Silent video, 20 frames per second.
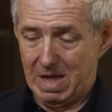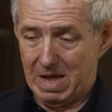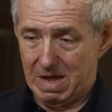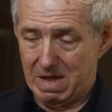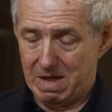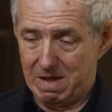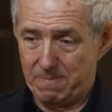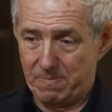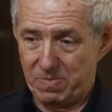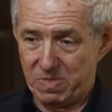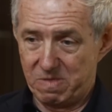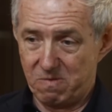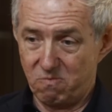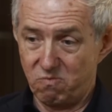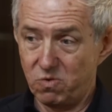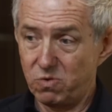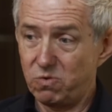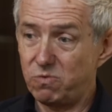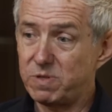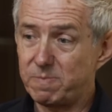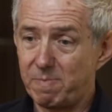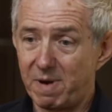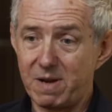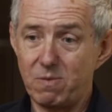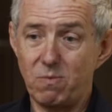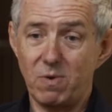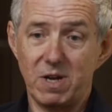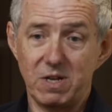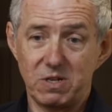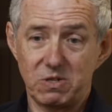the rules by
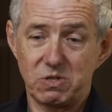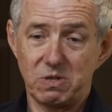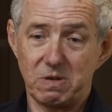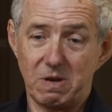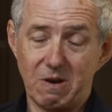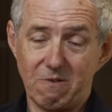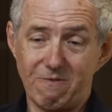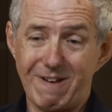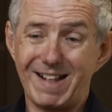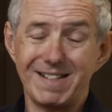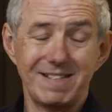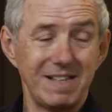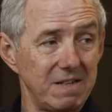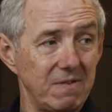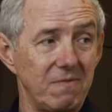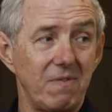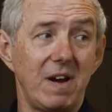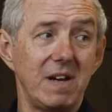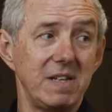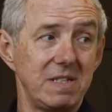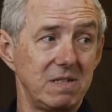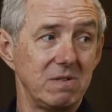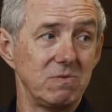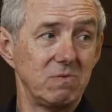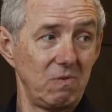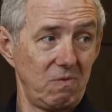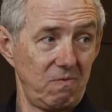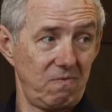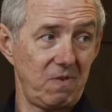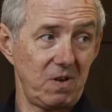which heraldic devices
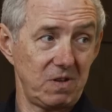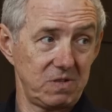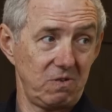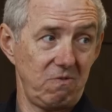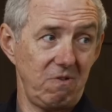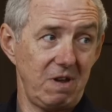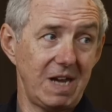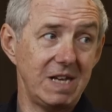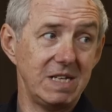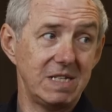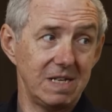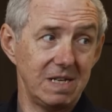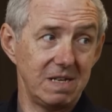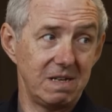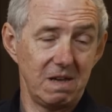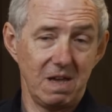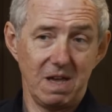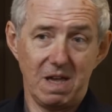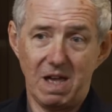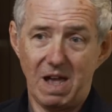were first created.